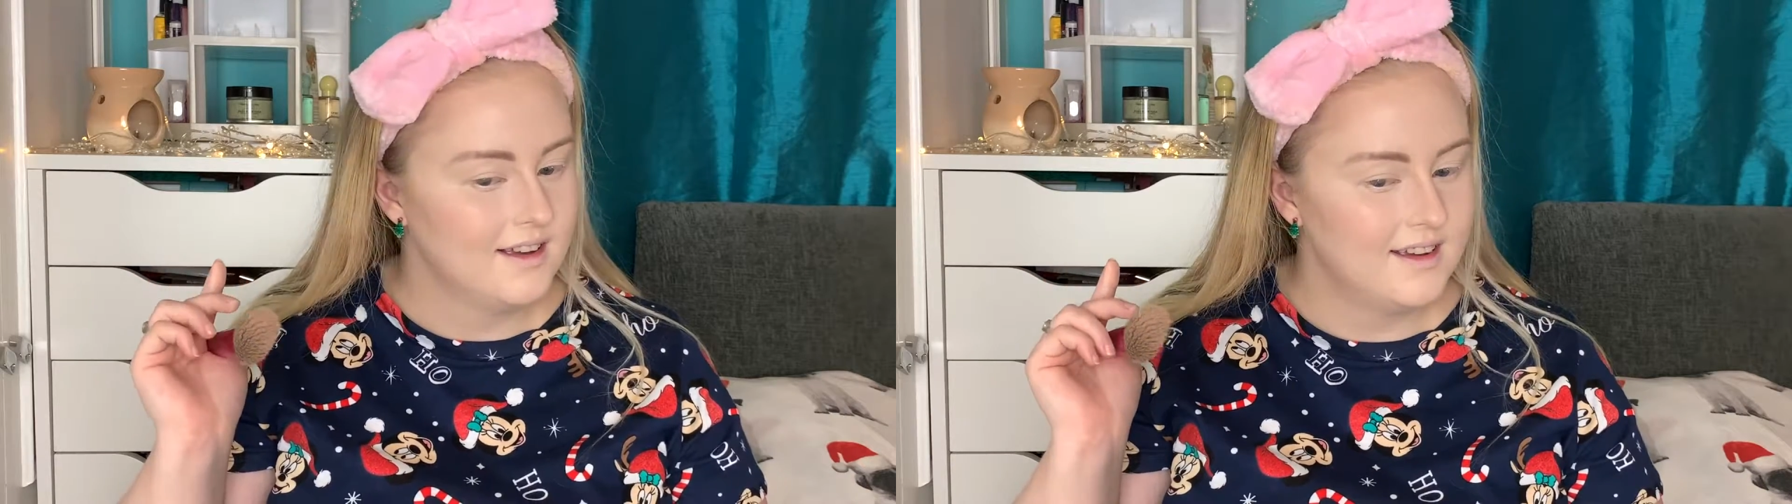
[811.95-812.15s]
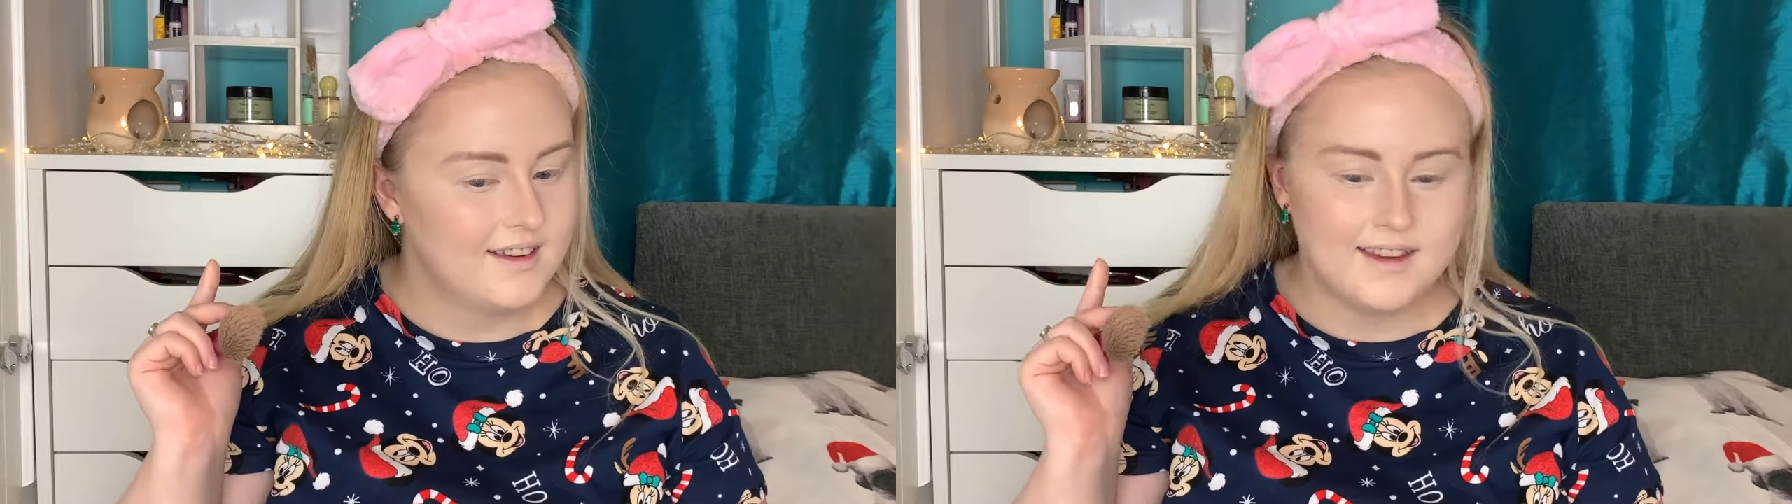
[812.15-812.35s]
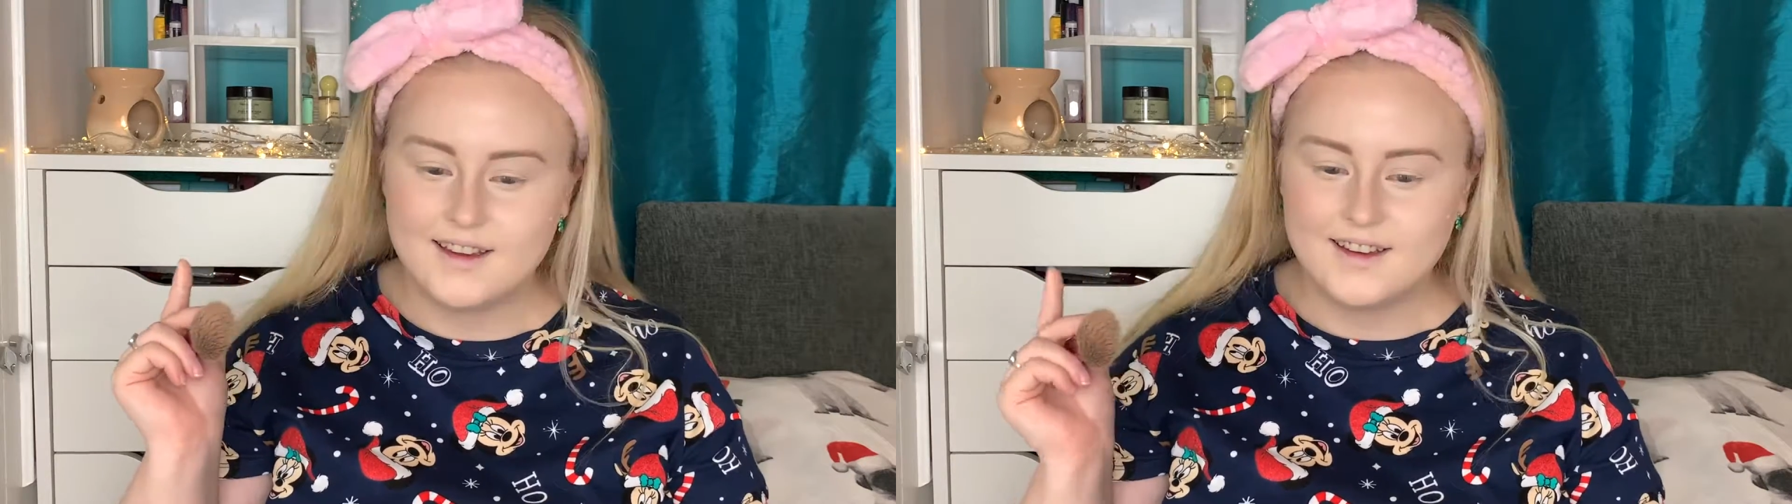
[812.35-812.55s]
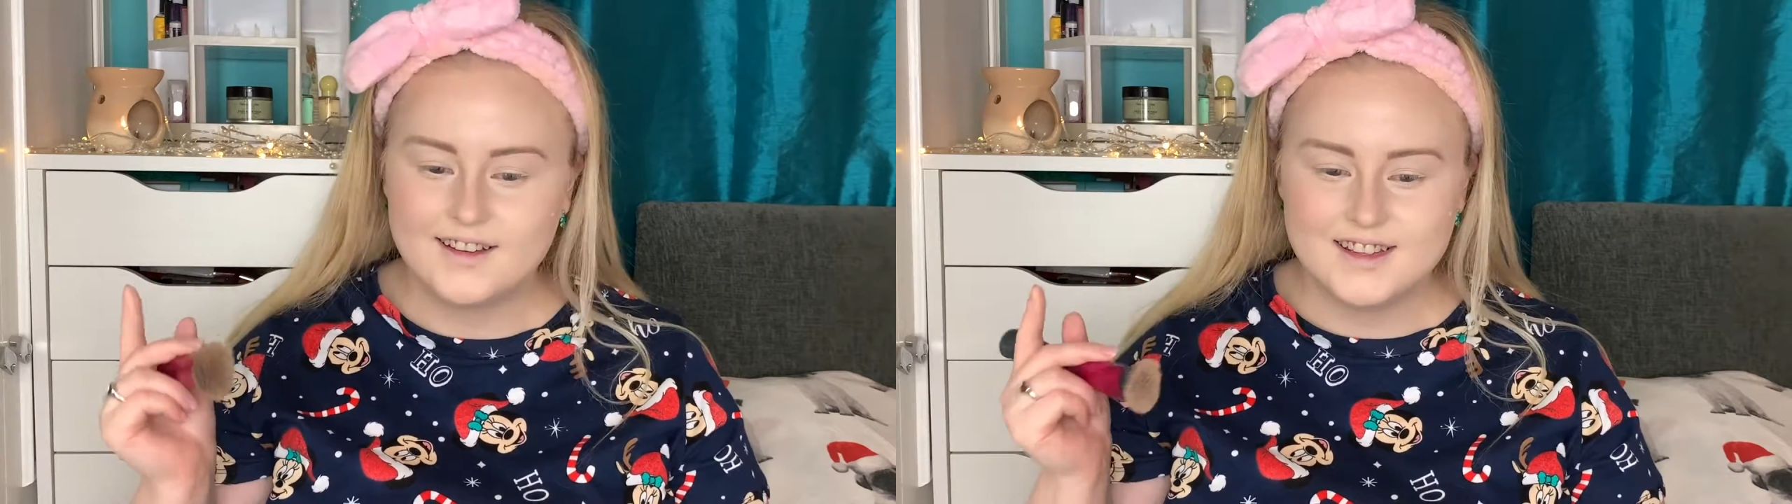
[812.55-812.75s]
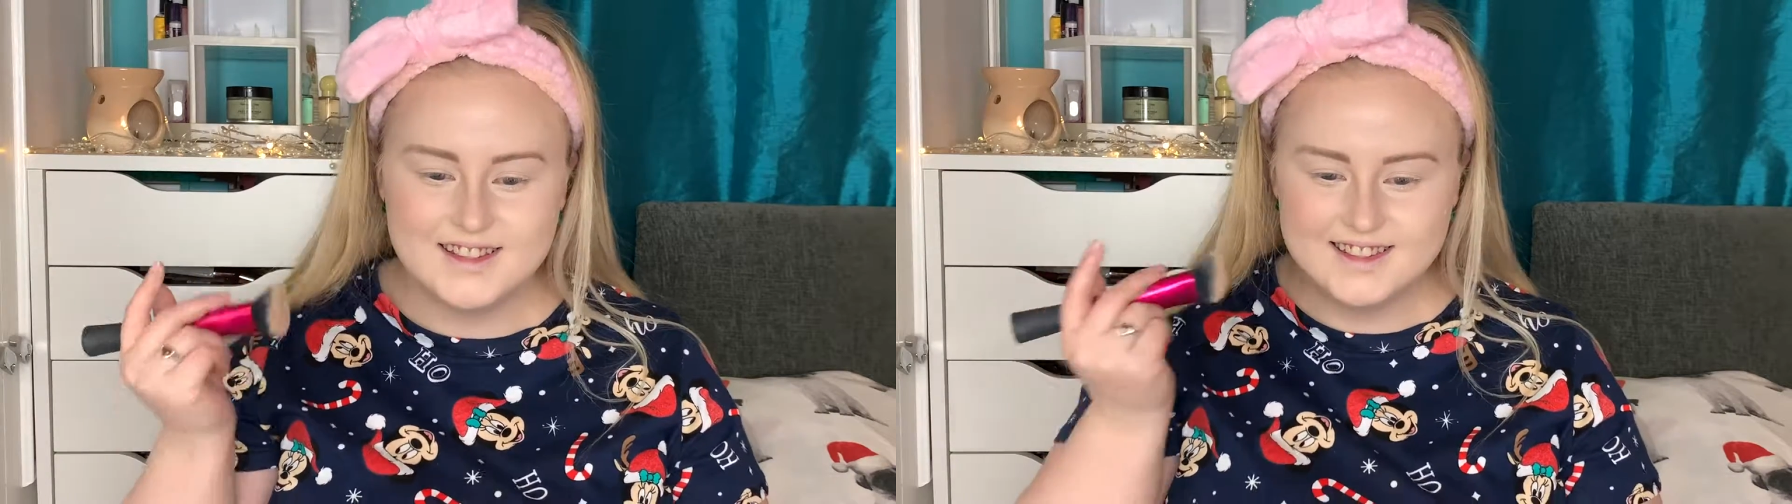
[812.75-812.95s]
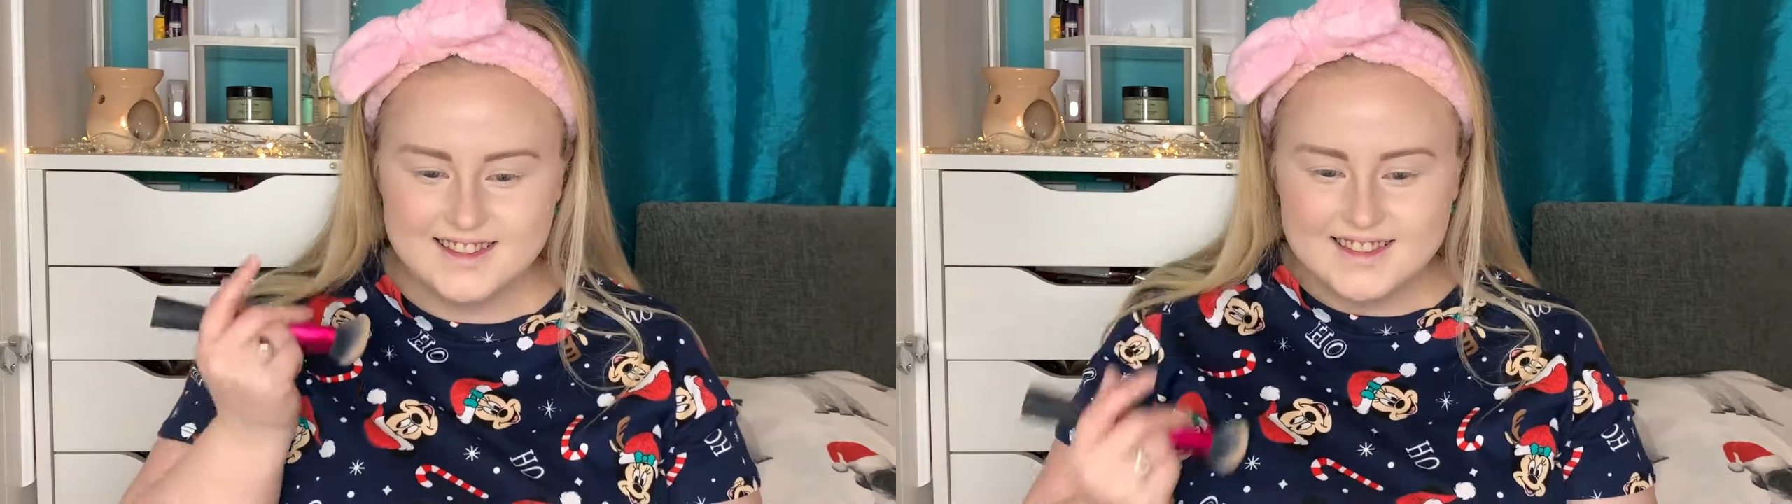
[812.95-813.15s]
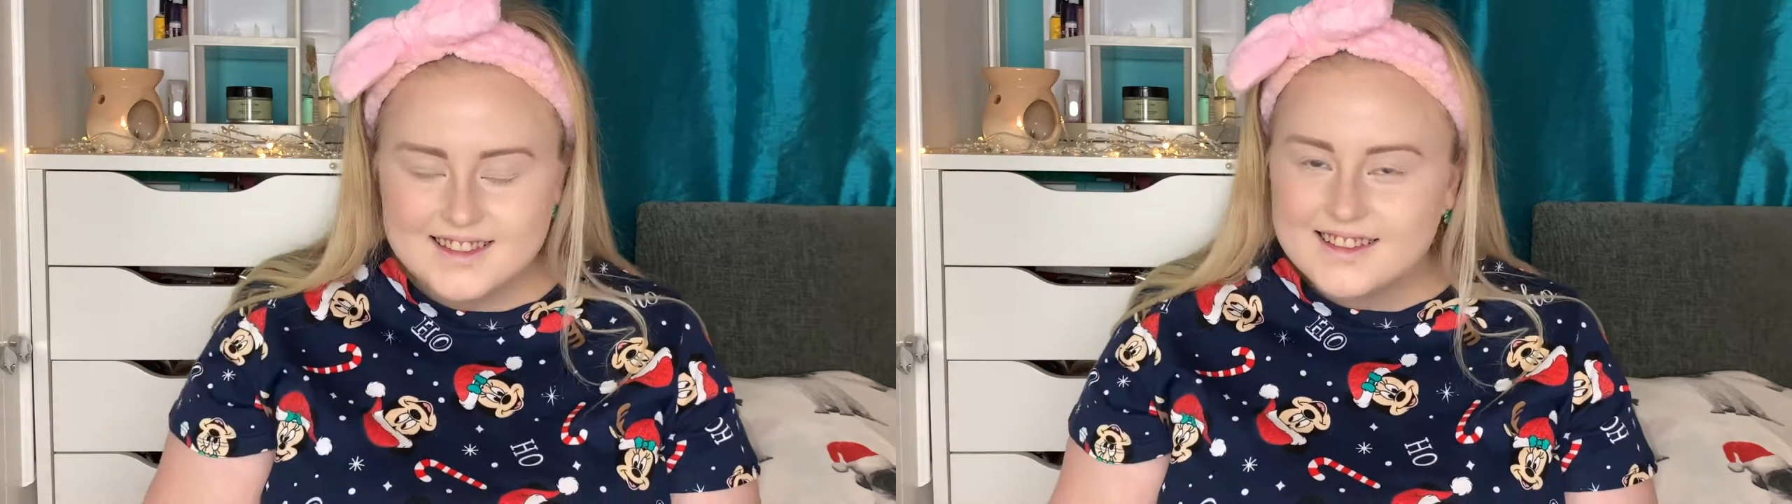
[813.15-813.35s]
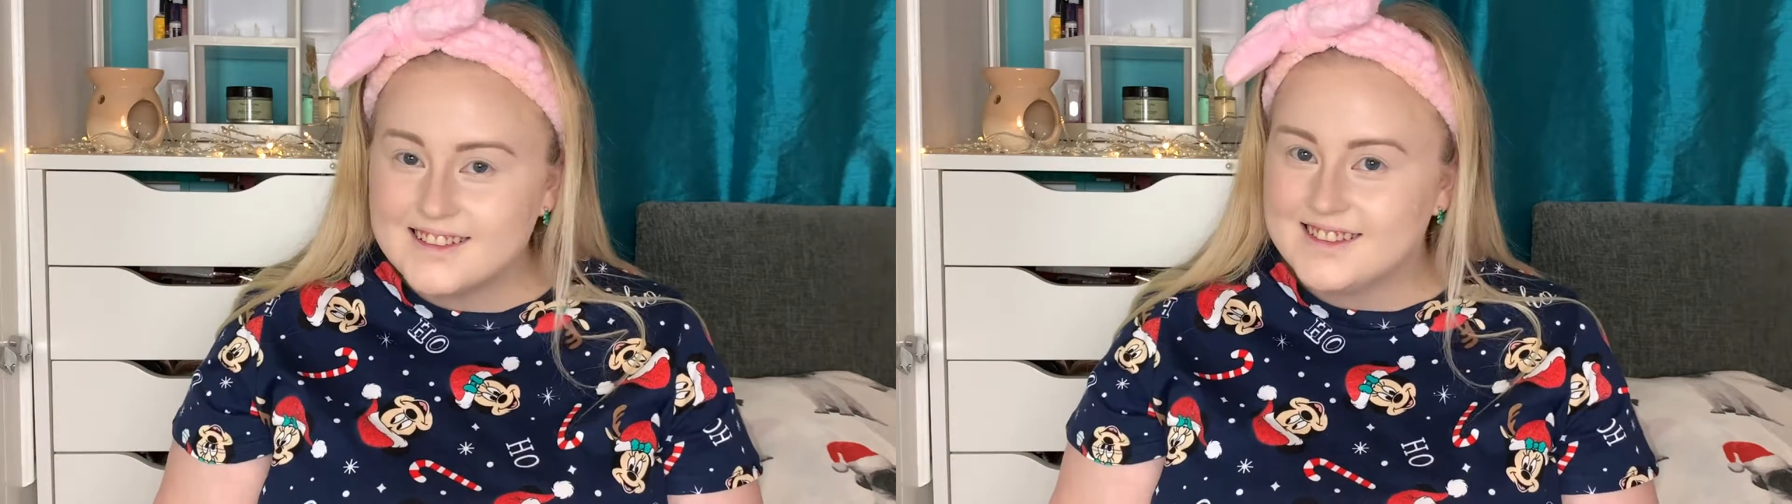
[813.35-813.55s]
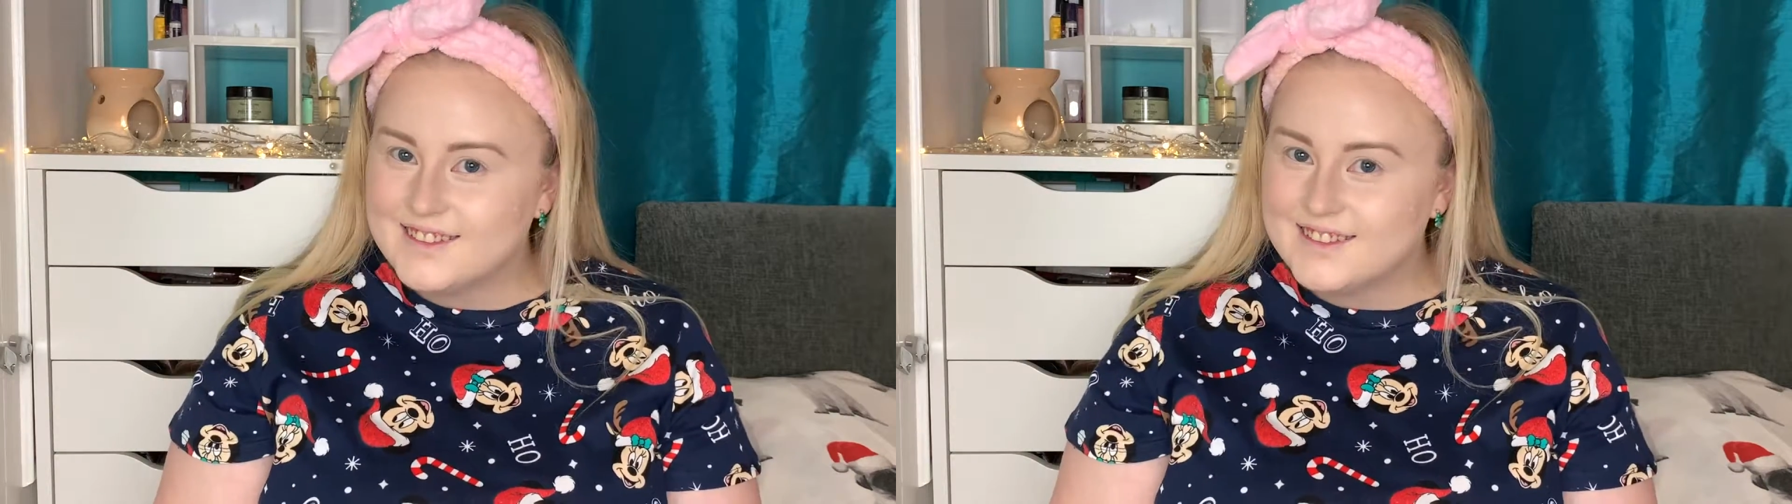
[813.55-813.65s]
again because it's